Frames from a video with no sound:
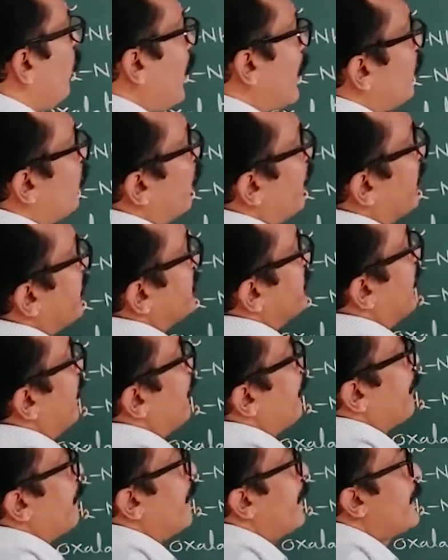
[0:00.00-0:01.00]
one more
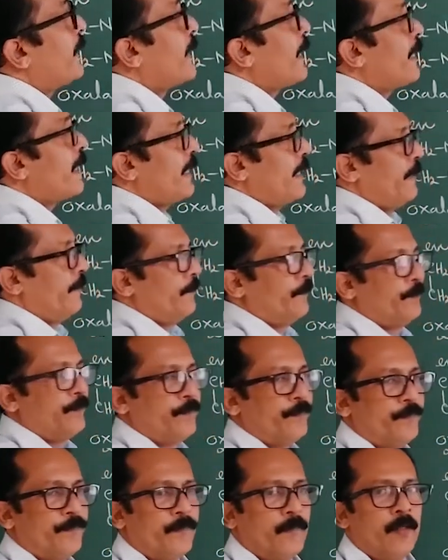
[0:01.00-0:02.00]
example, terry,
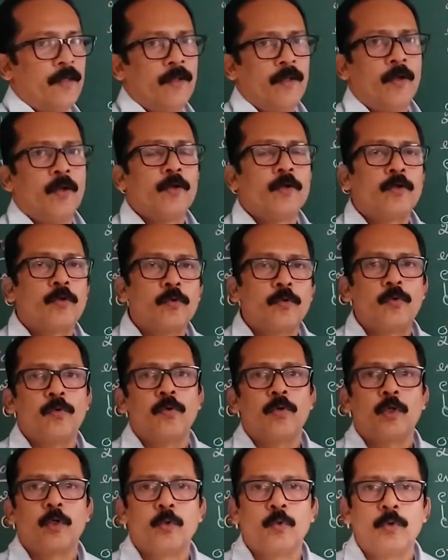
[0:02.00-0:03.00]

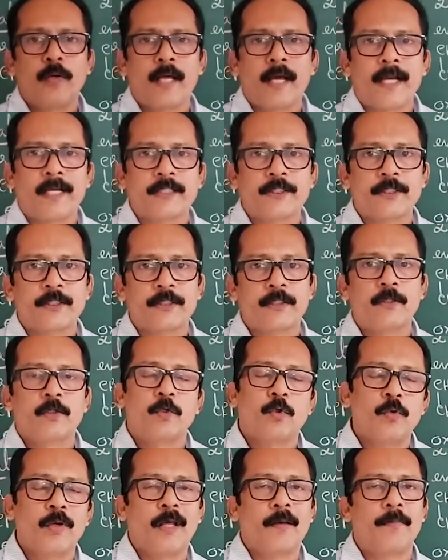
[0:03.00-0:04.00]
2 dash,
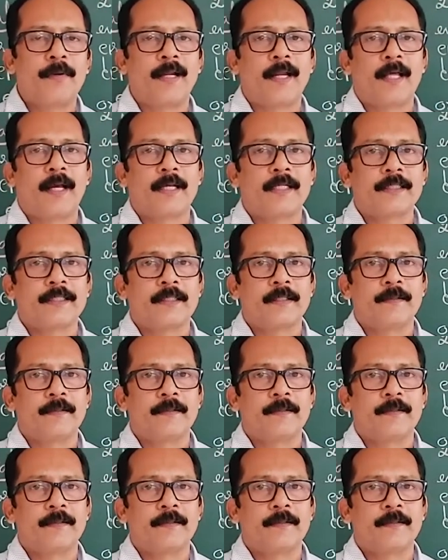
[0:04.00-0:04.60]
2 double dash,